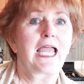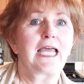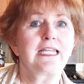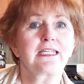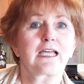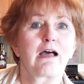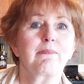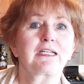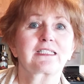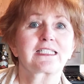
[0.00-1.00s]
And in the
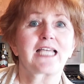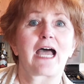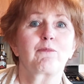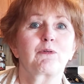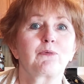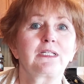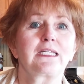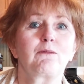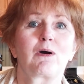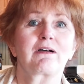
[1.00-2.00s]
comments, I would
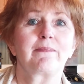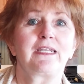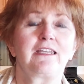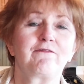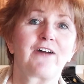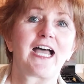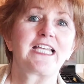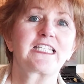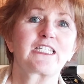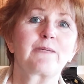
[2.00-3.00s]
really welcome any
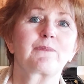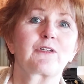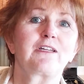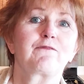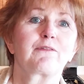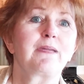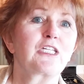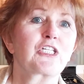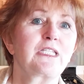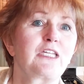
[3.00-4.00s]
advice, tips, or
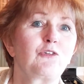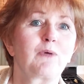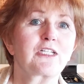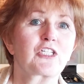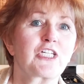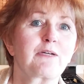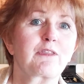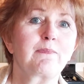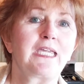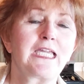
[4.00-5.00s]
information that you want to share
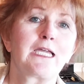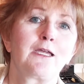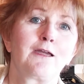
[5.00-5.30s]
with me.